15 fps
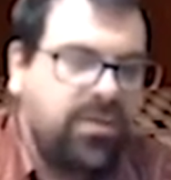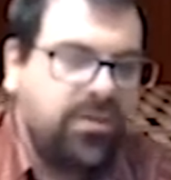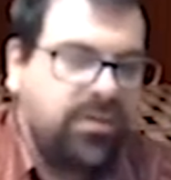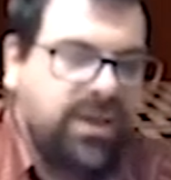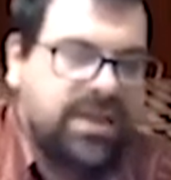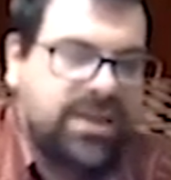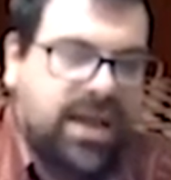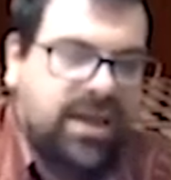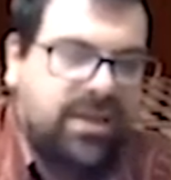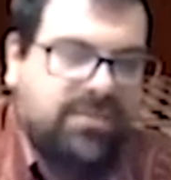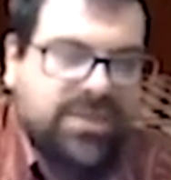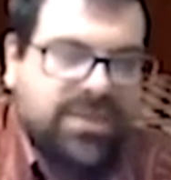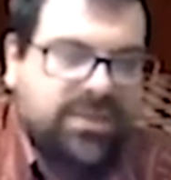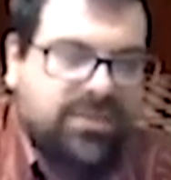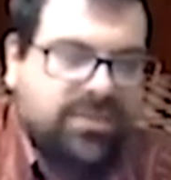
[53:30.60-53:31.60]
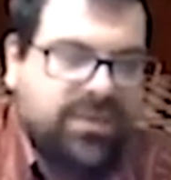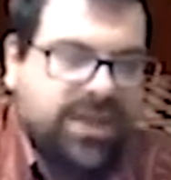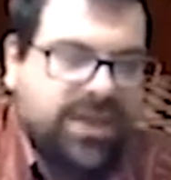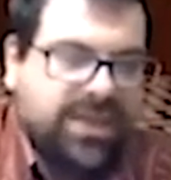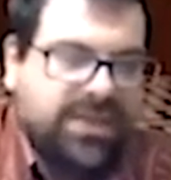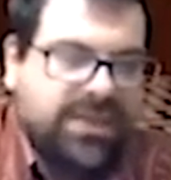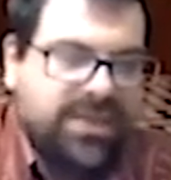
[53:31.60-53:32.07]
3 times
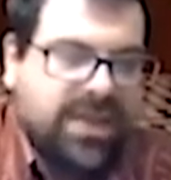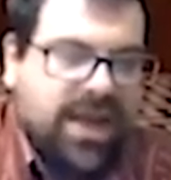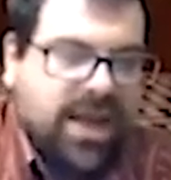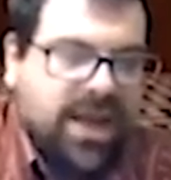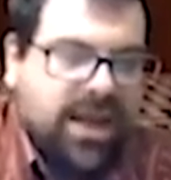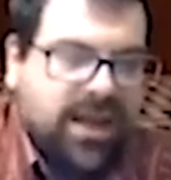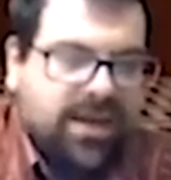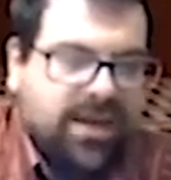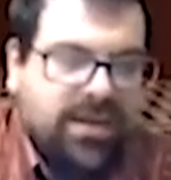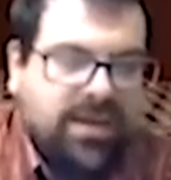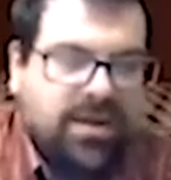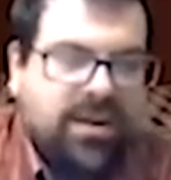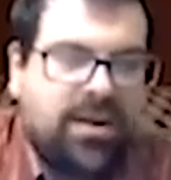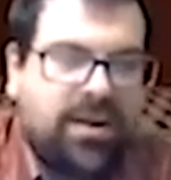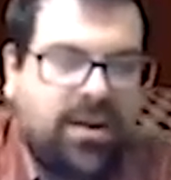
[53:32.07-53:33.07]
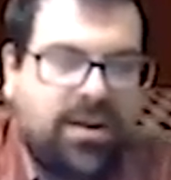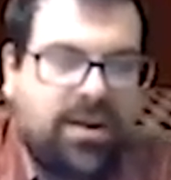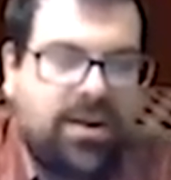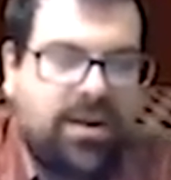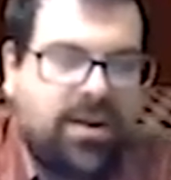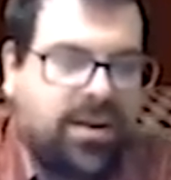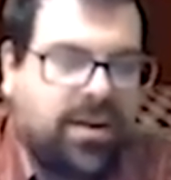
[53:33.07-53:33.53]
3 is 9.
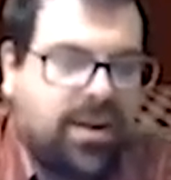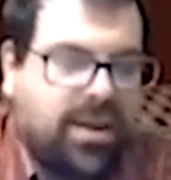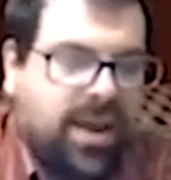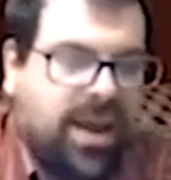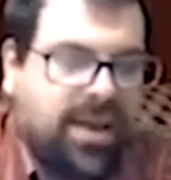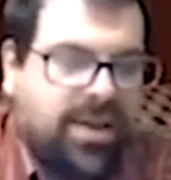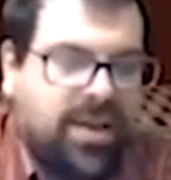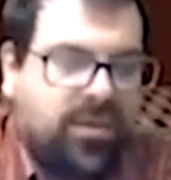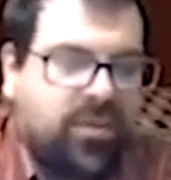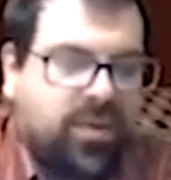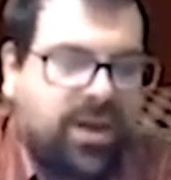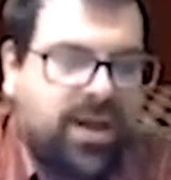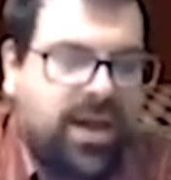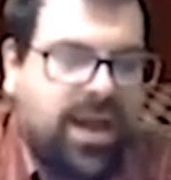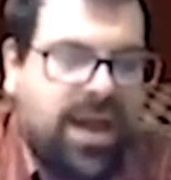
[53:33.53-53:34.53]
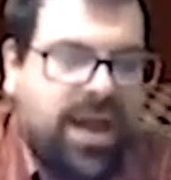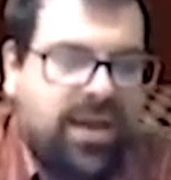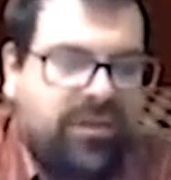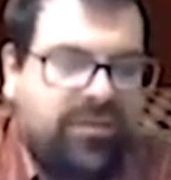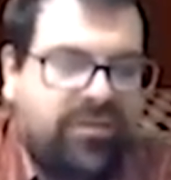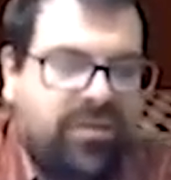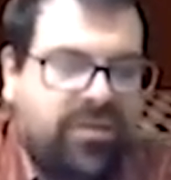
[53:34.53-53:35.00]
And then we're going to
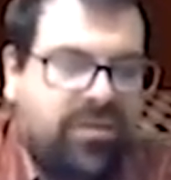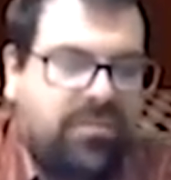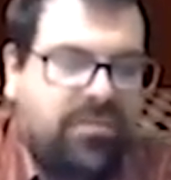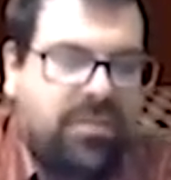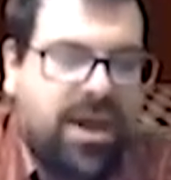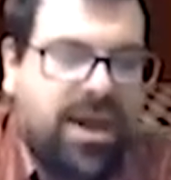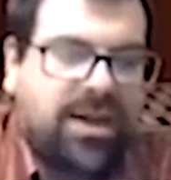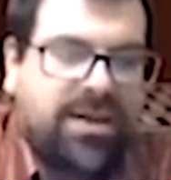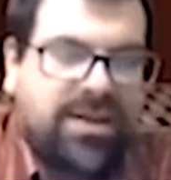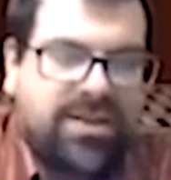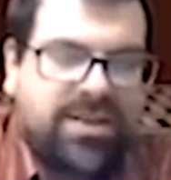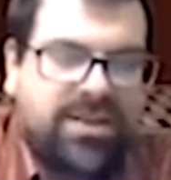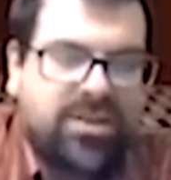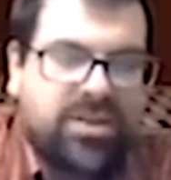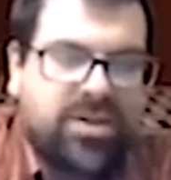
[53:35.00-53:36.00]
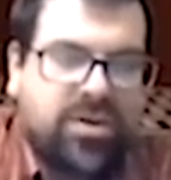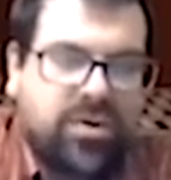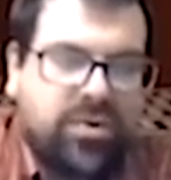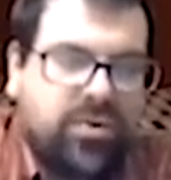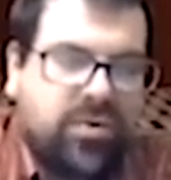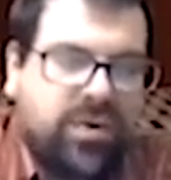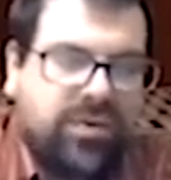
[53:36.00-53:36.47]
have minus
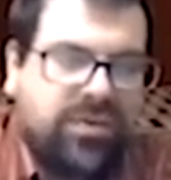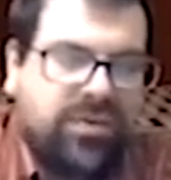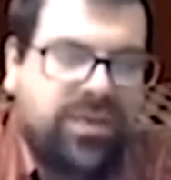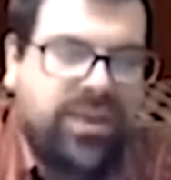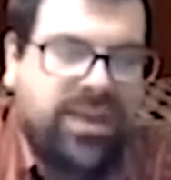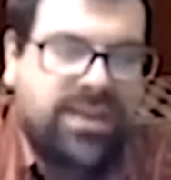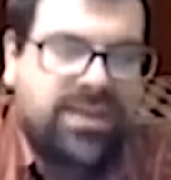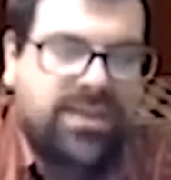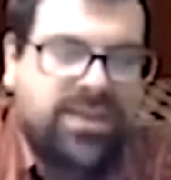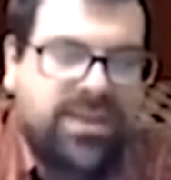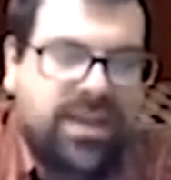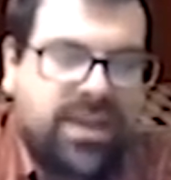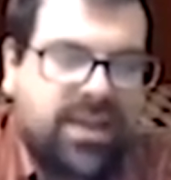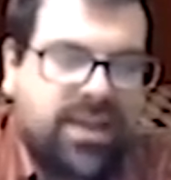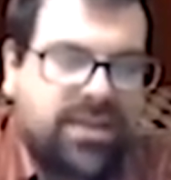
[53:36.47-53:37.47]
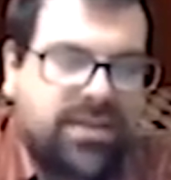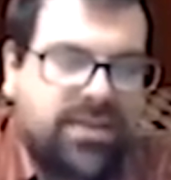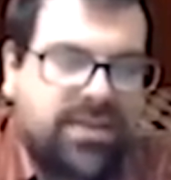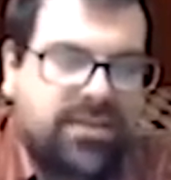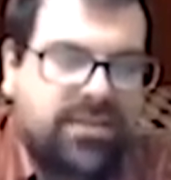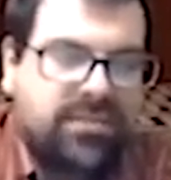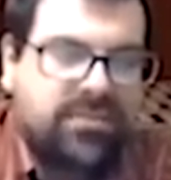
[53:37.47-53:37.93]
2 of these
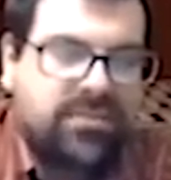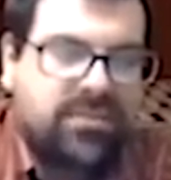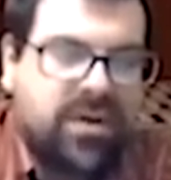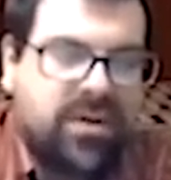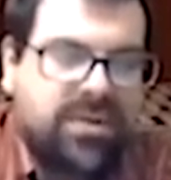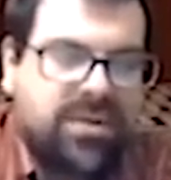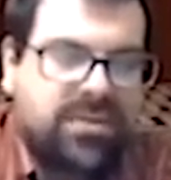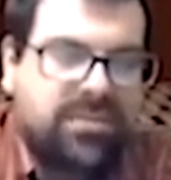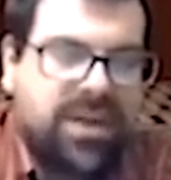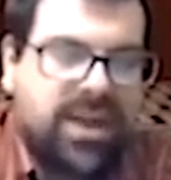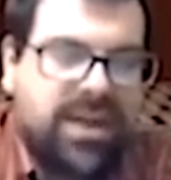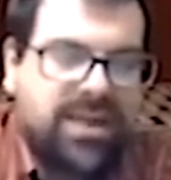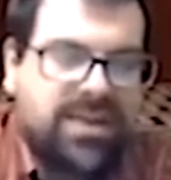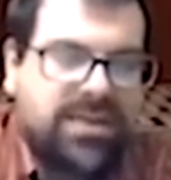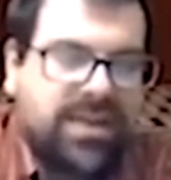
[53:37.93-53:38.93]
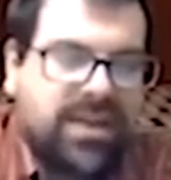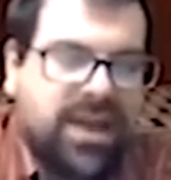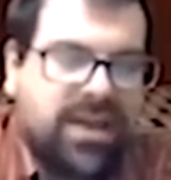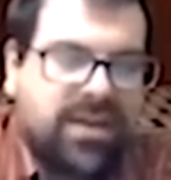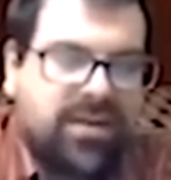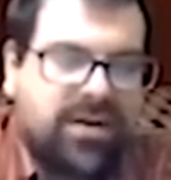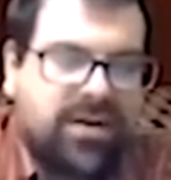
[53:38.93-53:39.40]
things multiplied
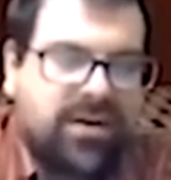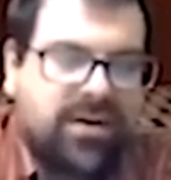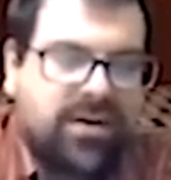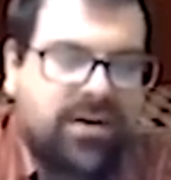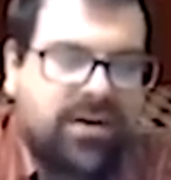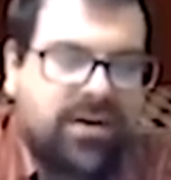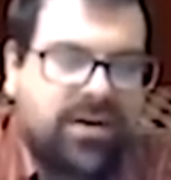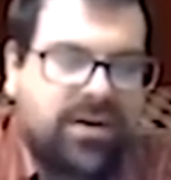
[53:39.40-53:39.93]
together.